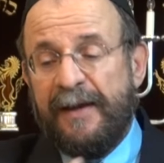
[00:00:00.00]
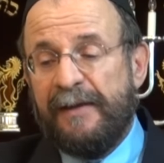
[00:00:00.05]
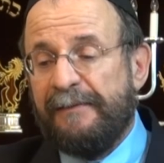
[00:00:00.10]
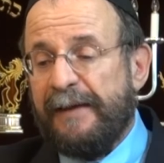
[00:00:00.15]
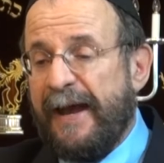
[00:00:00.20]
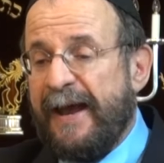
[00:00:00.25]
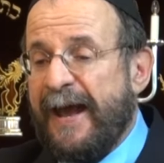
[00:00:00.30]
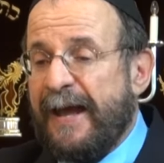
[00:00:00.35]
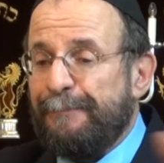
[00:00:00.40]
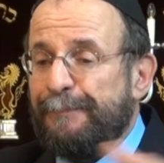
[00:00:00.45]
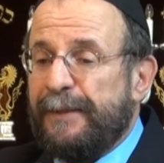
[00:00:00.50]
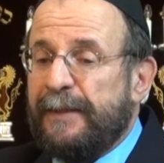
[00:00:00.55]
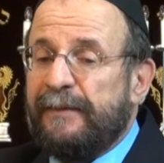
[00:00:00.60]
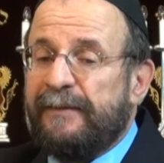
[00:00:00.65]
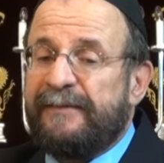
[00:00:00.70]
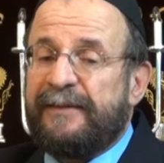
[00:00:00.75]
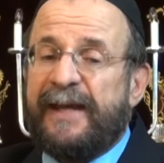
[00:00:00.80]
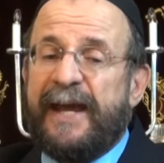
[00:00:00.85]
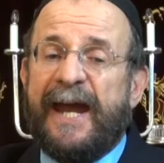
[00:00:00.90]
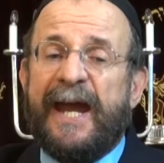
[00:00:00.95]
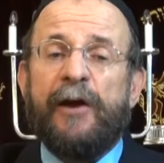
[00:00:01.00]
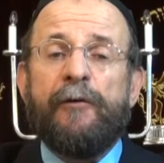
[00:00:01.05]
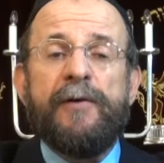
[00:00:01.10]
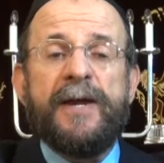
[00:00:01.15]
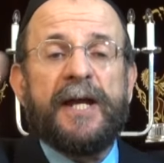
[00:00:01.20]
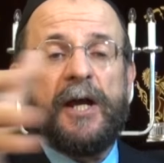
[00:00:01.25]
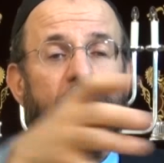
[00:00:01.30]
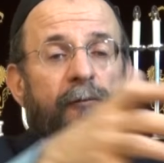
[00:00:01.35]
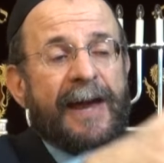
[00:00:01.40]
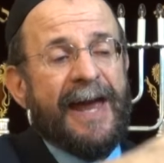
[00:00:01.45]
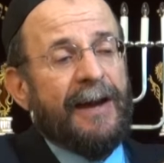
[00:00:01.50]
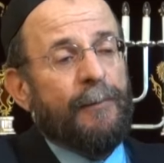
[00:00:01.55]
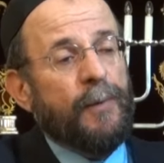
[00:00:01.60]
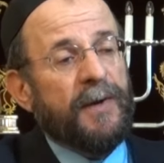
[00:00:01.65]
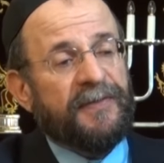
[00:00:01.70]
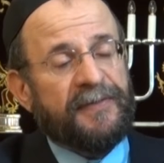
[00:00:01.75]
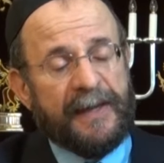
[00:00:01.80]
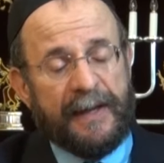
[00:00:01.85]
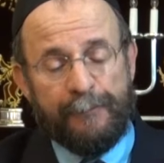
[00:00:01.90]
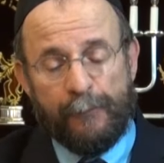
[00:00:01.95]
They had been carrying around
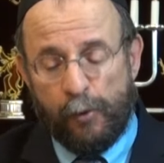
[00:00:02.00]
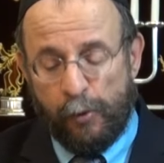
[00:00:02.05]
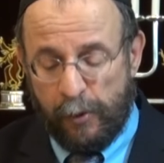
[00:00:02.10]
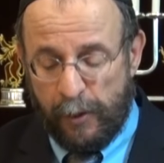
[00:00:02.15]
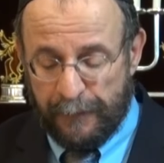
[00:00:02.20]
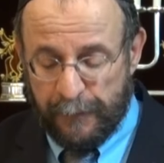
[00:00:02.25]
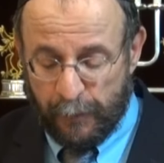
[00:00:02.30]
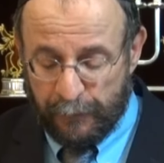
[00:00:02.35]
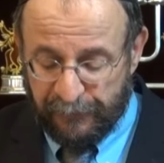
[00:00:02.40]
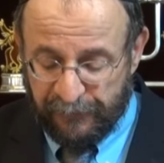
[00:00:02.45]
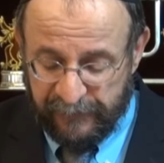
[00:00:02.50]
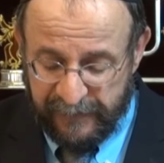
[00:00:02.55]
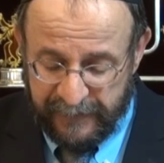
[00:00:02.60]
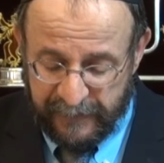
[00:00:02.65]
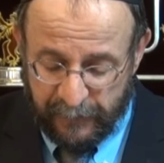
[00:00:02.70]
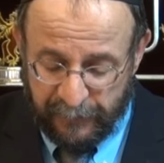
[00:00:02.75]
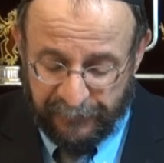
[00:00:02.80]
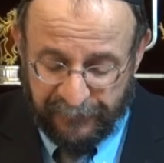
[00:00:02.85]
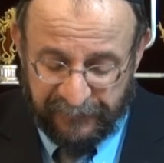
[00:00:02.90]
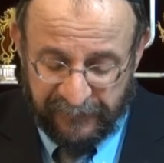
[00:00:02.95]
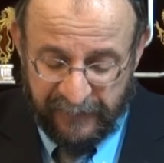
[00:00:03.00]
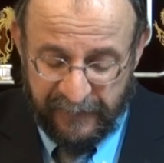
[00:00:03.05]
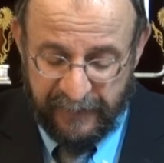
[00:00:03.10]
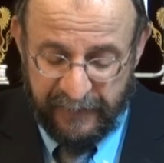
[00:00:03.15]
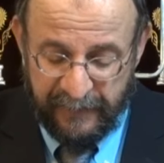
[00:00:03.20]
with them all those years.